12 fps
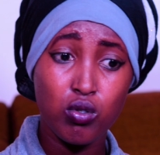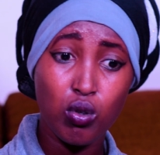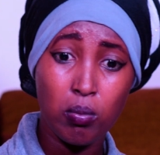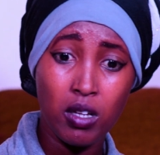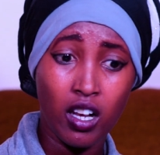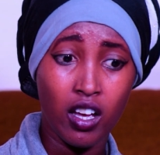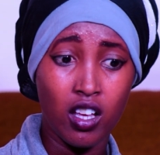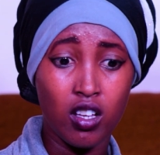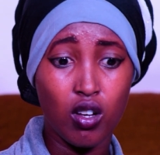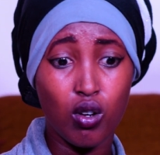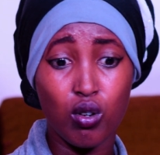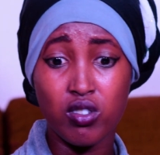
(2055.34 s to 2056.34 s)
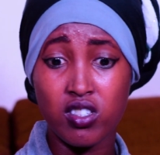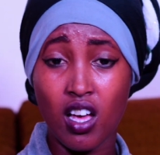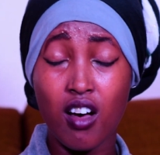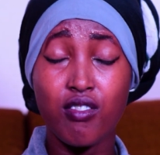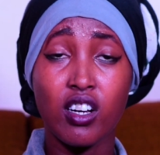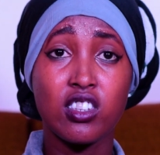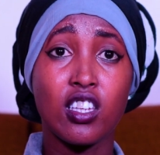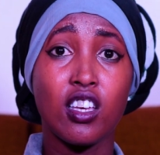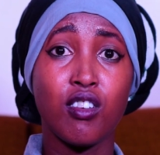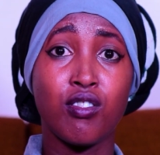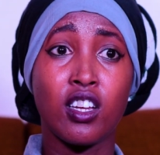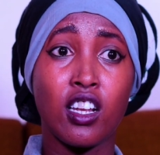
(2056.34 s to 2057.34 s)
like
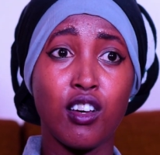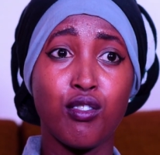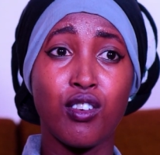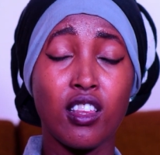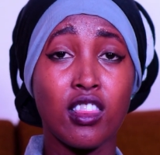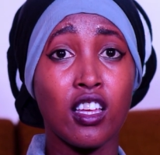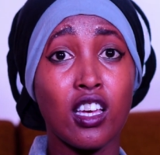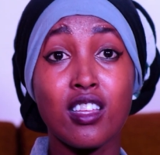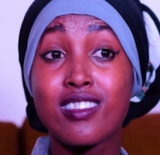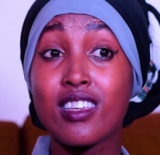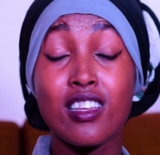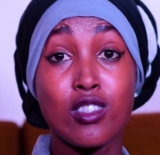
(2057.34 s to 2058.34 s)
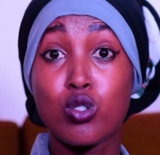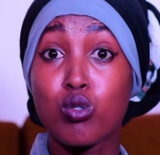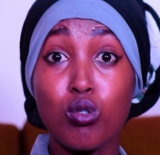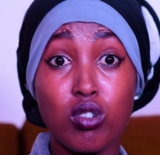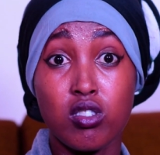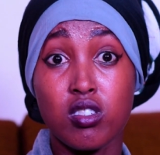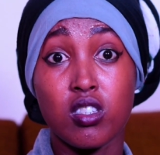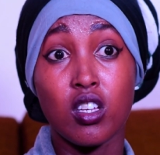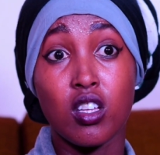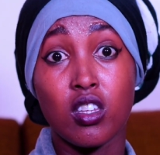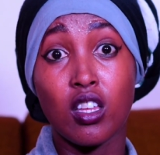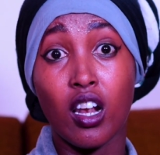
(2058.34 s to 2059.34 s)
conservative and everything, it suits
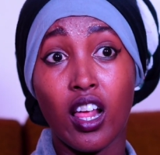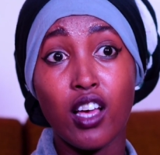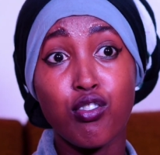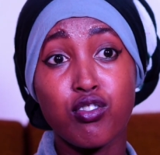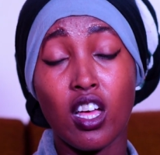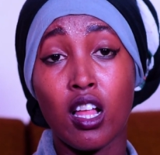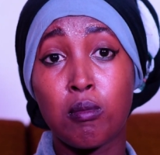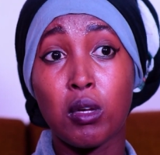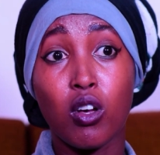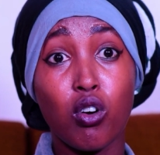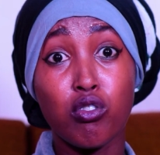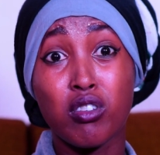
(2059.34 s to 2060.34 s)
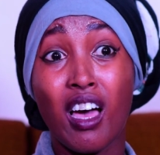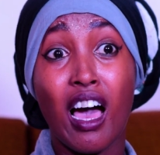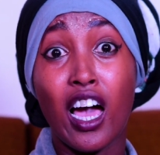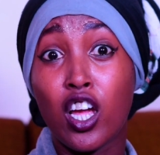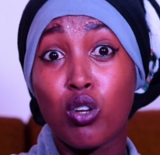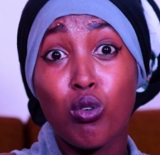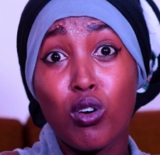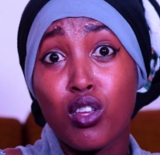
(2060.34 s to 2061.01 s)
the lifestyle because I do